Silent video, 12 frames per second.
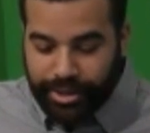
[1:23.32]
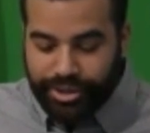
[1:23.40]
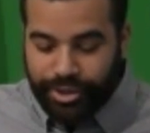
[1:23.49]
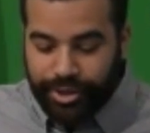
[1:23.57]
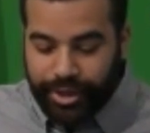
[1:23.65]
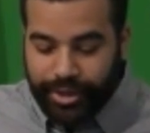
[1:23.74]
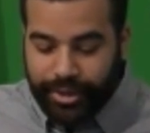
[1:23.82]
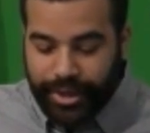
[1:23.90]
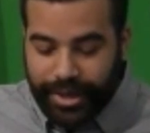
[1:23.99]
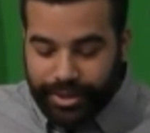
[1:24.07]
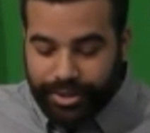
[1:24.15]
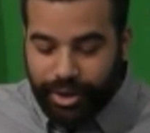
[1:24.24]

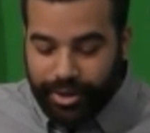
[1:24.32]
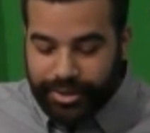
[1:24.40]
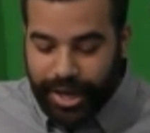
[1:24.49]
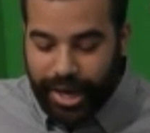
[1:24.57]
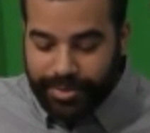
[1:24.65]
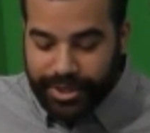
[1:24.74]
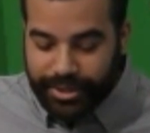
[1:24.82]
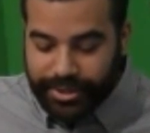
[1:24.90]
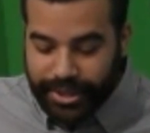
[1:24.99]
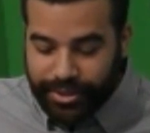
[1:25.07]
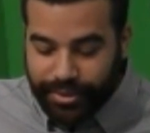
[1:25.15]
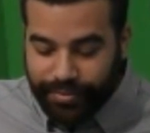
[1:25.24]
Uncertain and dark times
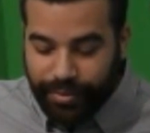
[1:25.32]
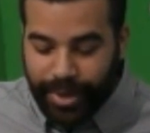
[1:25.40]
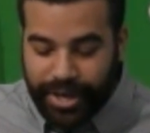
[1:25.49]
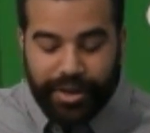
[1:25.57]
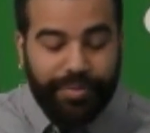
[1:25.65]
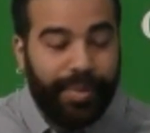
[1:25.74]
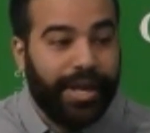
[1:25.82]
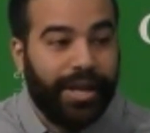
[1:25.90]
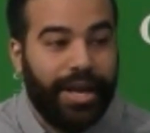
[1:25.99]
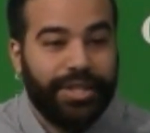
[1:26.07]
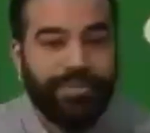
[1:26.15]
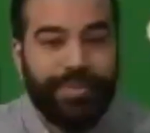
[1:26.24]
continue for many of my
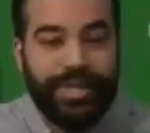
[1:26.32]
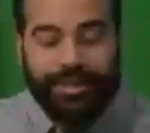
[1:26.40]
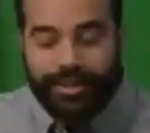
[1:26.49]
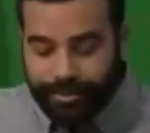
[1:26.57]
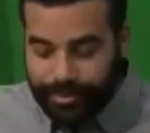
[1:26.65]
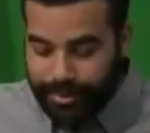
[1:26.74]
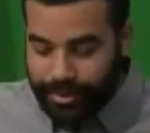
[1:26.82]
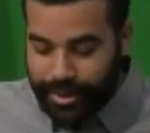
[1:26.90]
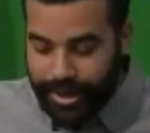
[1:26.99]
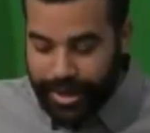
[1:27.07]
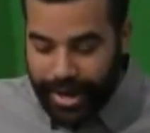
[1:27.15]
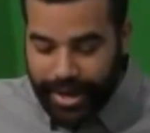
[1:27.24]
classmates,
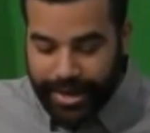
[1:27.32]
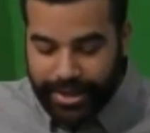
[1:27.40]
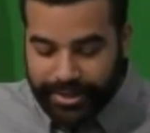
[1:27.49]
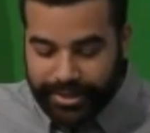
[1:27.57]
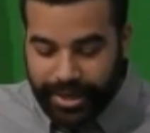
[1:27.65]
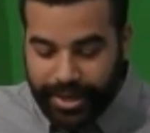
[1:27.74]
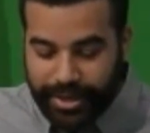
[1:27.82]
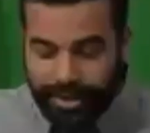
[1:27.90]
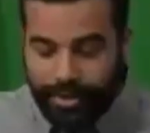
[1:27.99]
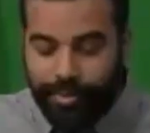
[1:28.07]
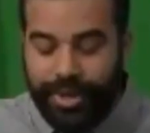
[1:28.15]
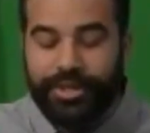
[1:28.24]
and they say,
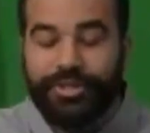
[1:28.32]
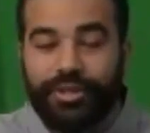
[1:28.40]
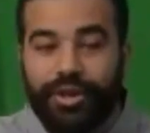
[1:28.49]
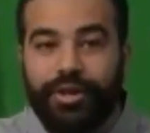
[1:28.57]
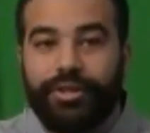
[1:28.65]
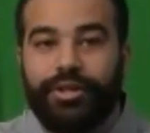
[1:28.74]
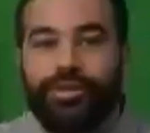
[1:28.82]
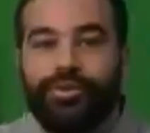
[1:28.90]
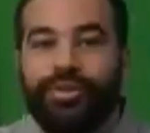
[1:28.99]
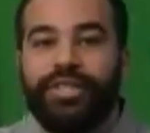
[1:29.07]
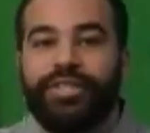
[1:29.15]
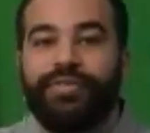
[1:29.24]
when it's dark,
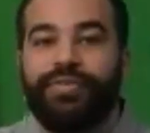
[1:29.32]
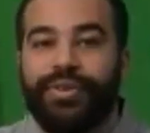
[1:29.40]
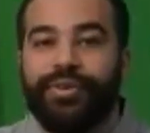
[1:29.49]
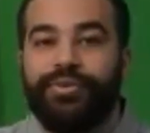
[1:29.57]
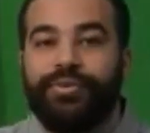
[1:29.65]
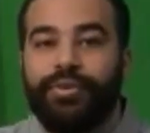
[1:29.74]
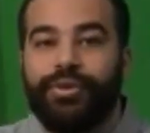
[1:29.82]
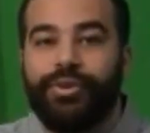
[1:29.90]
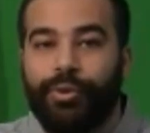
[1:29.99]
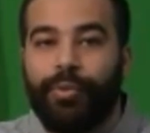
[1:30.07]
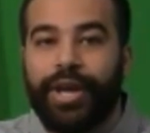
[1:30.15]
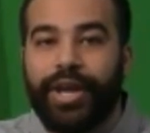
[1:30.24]
you need to feel
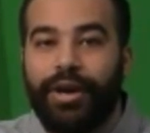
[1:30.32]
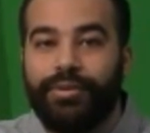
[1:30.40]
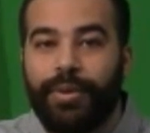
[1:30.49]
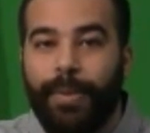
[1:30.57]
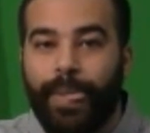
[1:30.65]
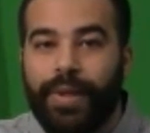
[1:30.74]
your way out.